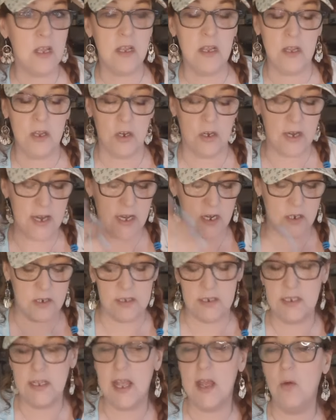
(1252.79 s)
your
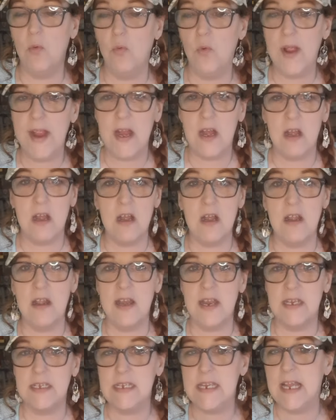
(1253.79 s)
ears get weird,
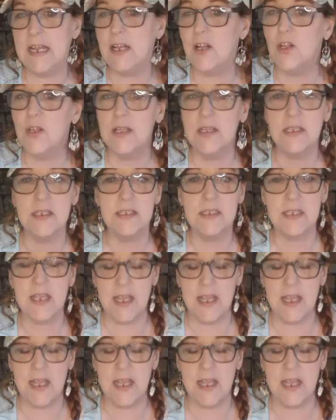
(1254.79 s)
tickles.